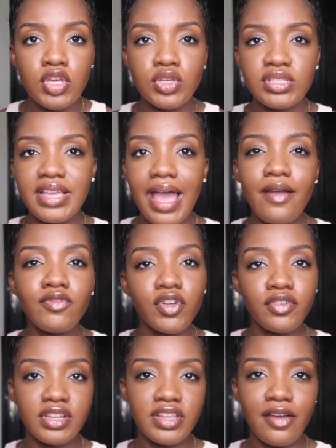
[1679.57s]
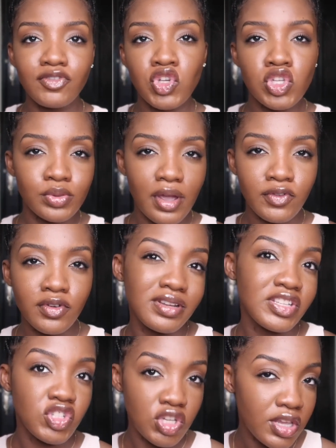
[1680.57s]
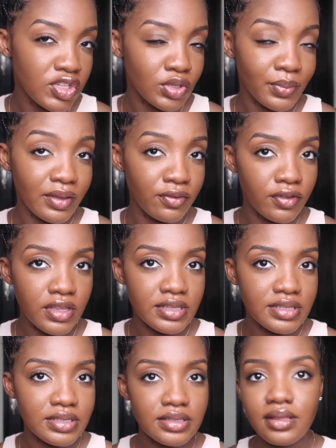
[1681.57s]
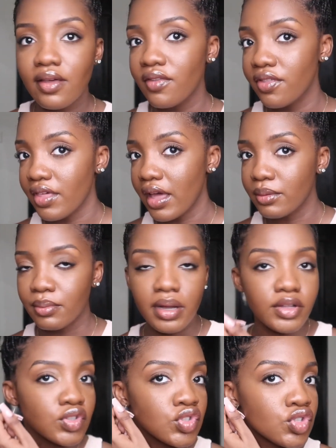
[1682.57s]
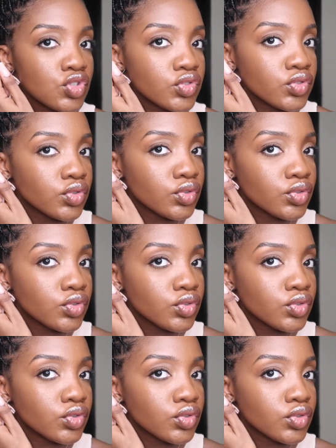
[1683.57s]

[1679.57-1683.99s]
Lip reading: you see, I've not really changed my face that much.